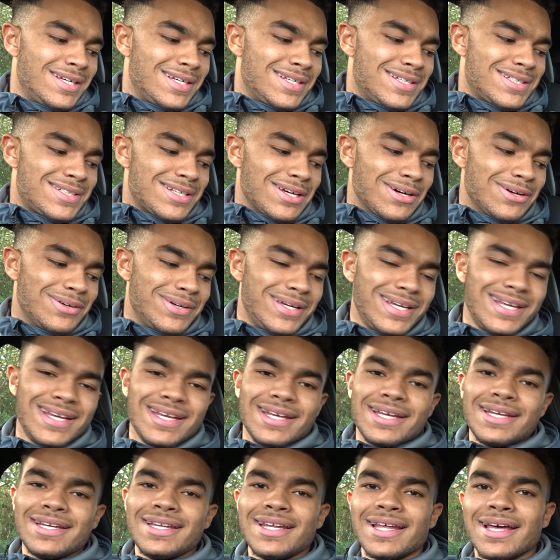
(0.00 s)
So
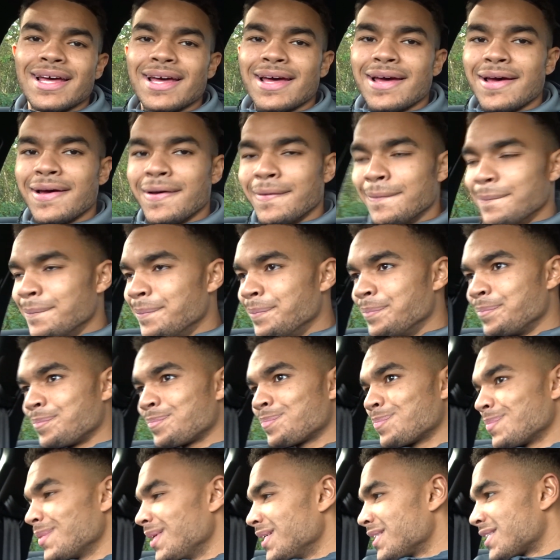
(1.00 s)
in the
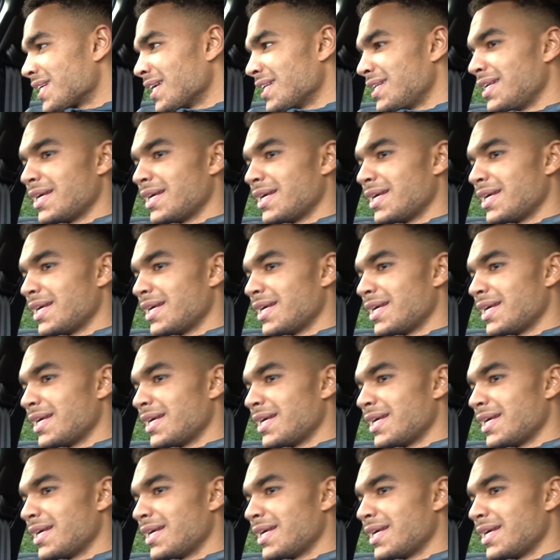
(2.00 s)
inside